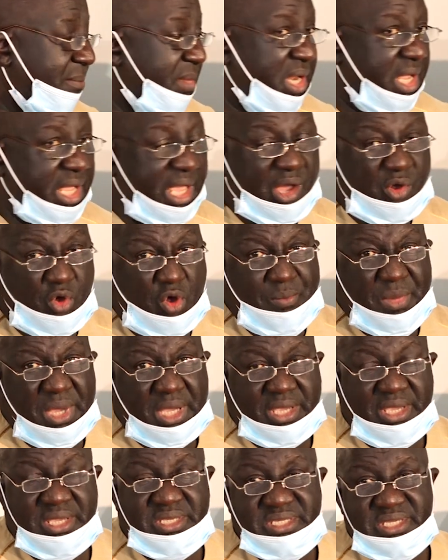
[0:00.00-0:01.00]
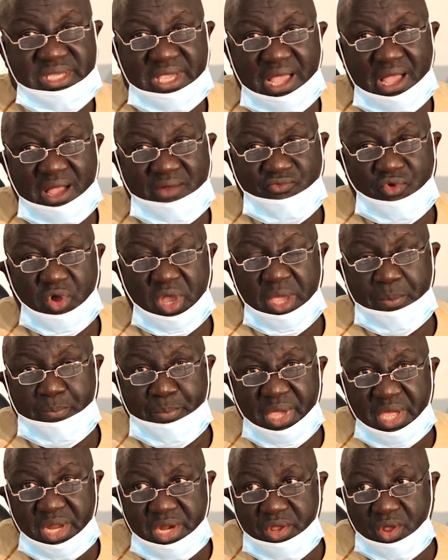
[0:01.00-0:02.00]
the ECOMIC is here for a
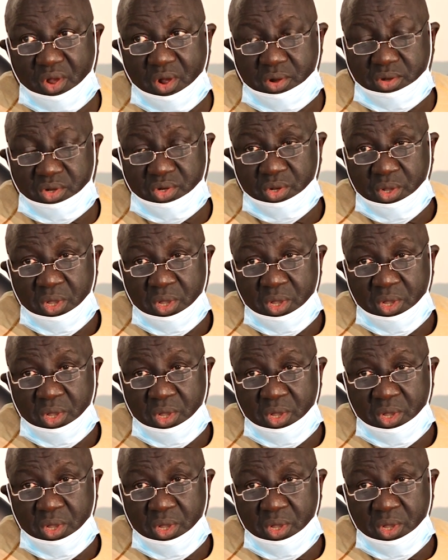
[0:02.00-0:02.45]
period,